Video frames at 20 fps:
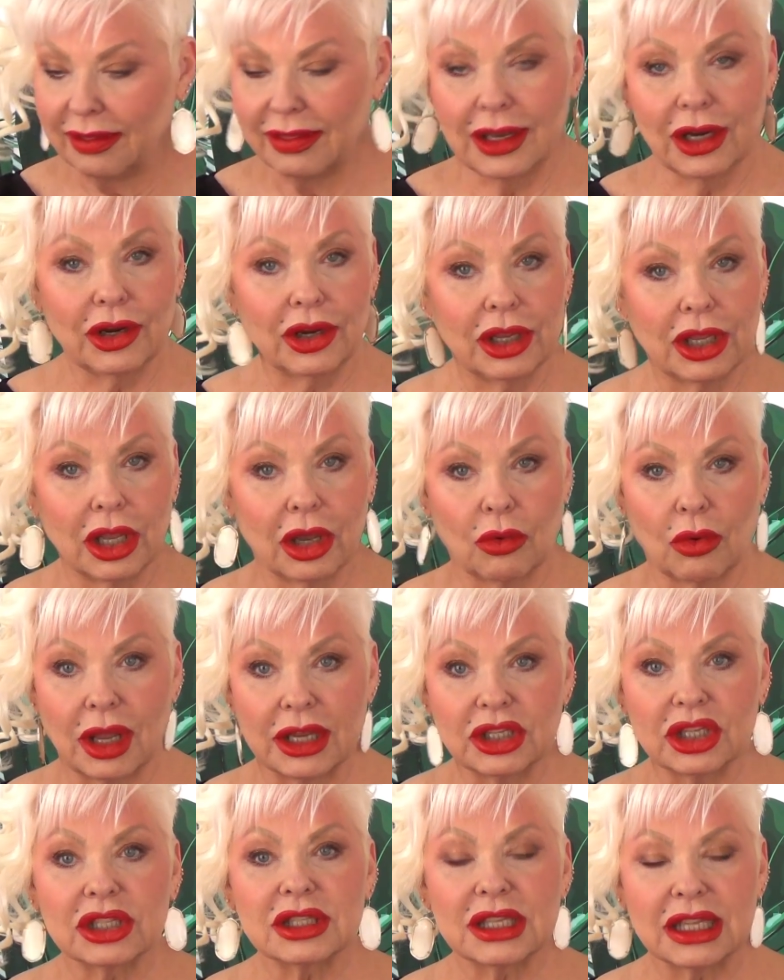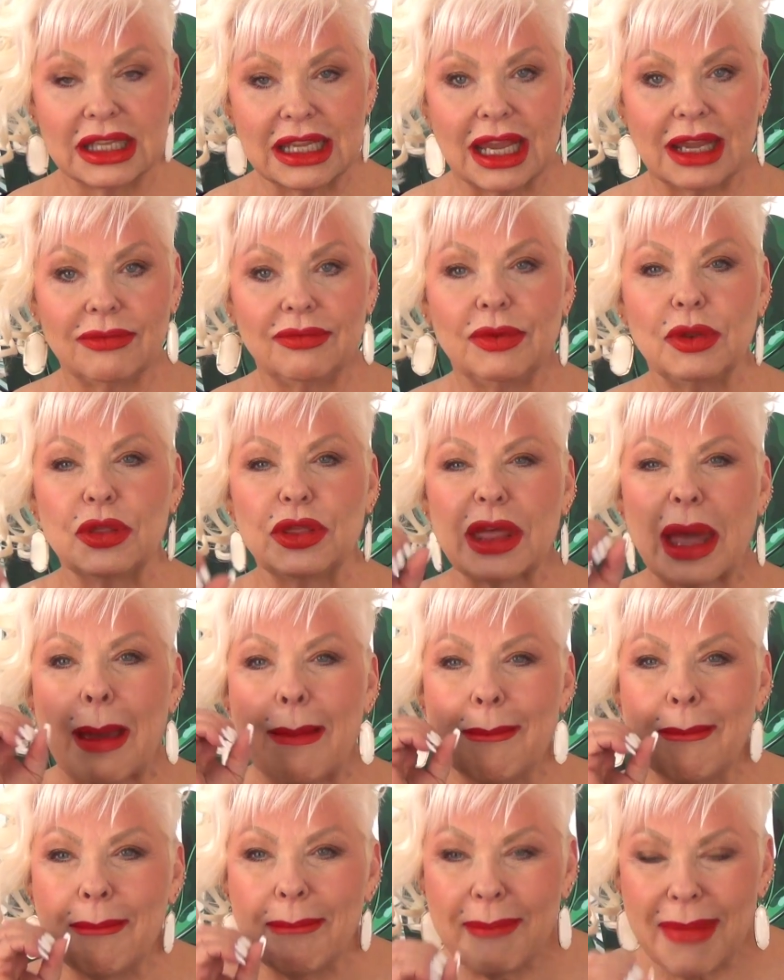There you go. I just gave you
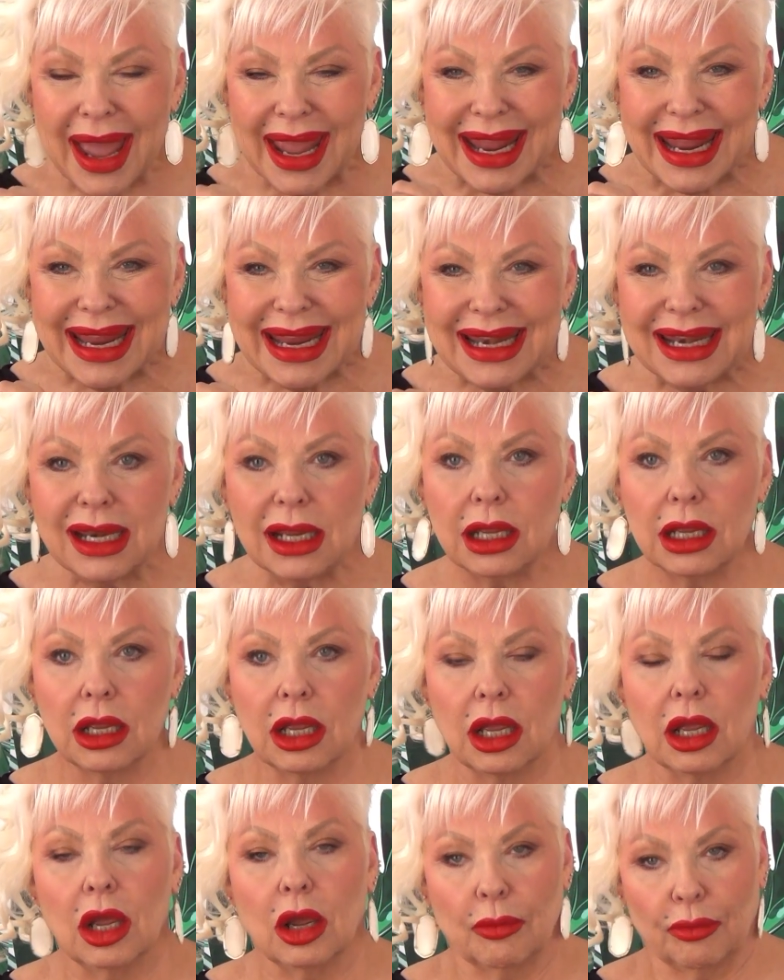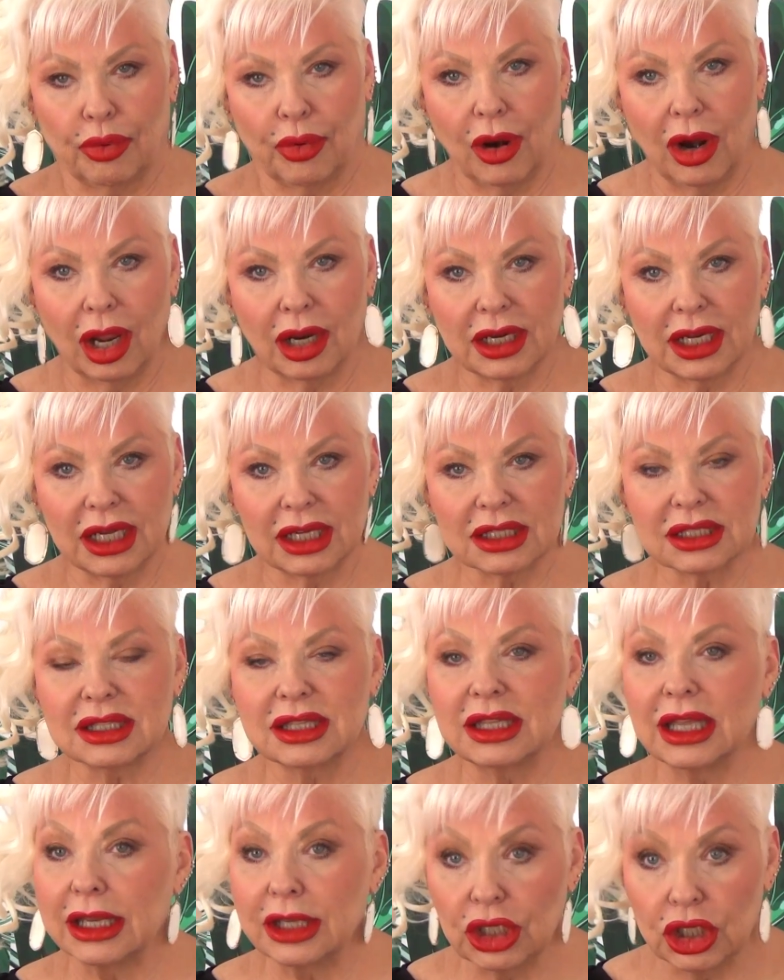the main products
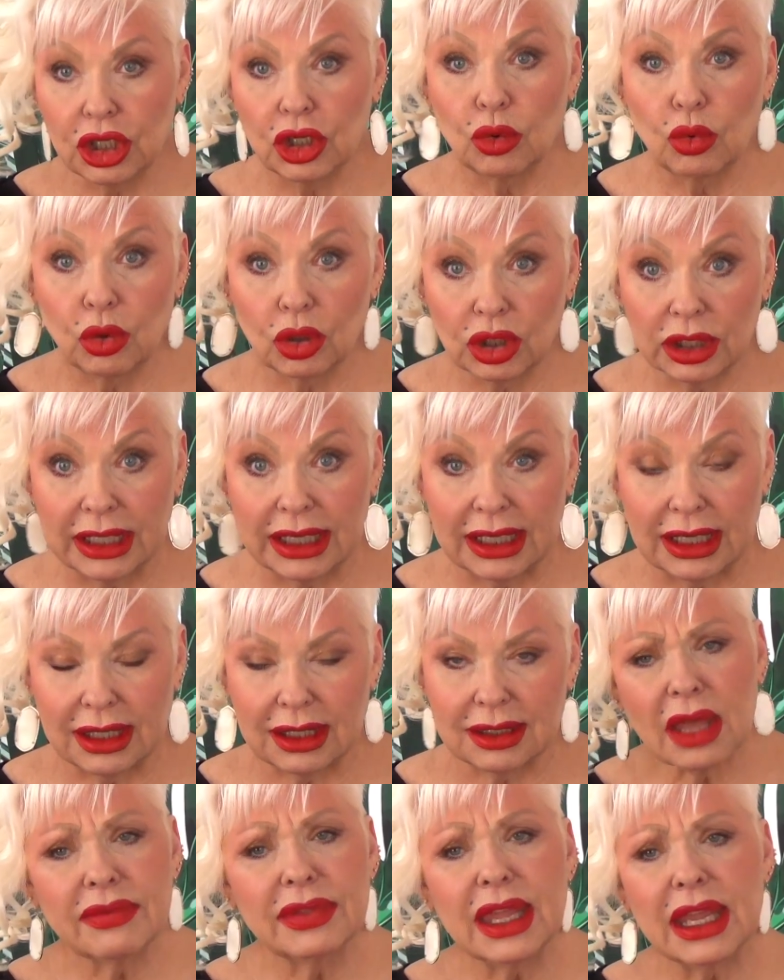that you will need.